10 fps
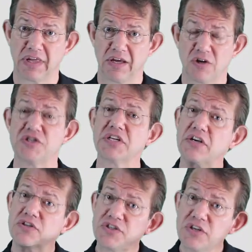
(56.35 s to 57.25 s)
Because the
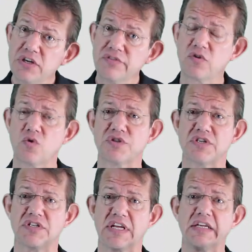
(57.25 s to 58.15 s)
concern, of course,
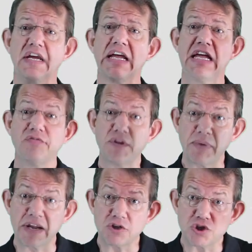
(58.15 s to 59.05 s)
is that if the
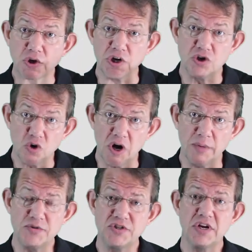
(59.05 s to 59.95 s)
blood sugar
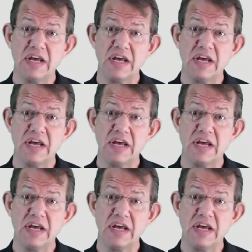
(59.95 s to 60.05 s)
drops,